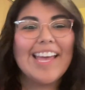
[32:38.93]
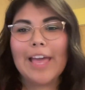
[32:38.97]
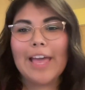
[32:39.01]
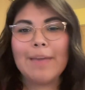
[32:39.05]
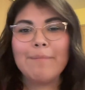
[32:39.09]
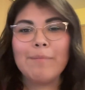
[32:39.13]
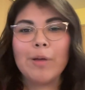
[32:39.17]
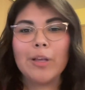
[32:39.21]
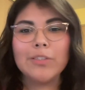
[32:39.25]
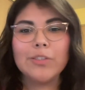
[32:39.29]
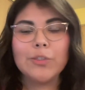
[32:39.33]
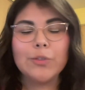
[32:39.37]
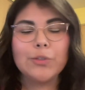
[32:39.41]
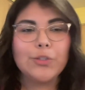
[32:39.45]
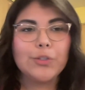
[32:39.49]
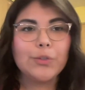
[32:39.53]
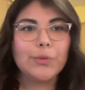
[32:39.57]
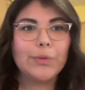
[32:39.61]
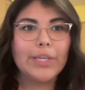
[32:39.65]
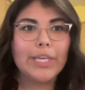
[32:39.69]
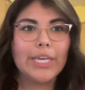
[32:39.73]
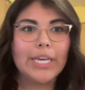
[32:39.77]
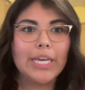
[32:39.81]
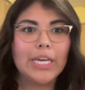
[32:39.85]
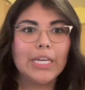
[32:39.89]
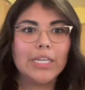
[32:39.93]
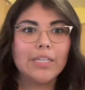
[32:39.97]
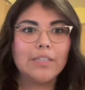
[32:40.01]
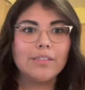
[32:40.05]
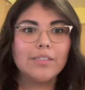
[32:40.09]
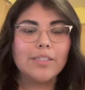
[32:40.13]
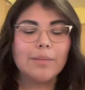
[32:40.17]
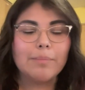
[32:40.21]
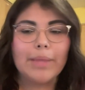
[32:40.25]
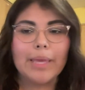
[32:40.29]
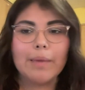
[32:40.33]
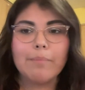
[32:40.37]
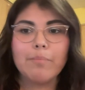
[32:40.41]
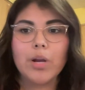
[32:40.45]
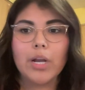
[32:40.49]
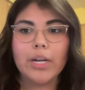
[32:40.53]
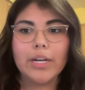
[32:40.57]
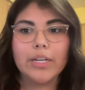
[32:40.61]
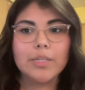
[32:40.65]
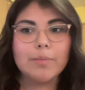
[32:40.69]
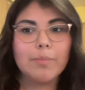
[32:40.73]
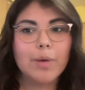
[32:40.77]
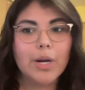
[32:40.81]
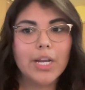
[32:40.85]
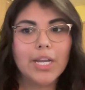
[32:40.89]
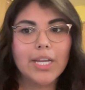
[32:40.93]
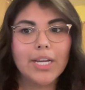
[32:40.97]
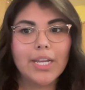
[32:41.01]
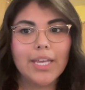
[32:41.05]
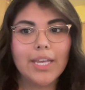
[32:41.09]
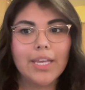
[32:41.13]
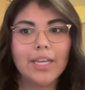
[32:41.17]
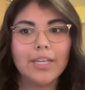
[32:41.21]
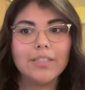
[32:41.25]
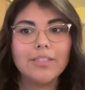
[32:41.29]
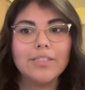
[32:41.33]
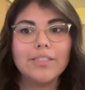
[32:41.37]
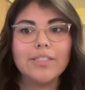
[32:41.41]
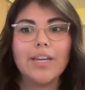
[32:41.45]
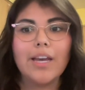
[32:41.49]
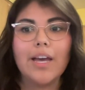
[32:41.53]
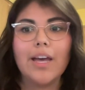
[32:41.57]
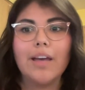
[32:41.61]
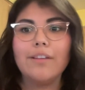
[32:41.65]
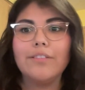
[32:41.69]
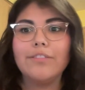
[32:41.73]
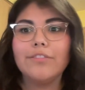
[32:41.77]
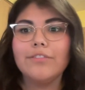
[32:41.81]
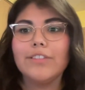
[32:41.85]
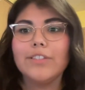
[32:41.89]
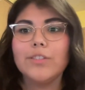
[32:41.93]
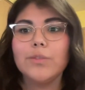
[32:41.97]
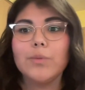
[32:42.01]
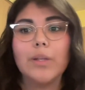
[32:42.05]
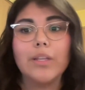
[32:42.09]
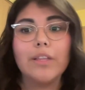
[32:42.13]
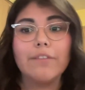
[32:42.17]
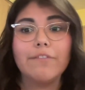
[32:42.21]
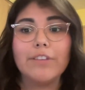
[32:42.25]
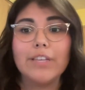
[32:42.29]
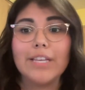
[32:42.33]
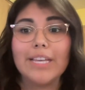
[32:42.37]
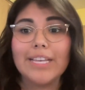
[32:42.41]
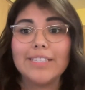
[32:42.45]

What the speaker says: I'm also doing some like product marketing stuff as well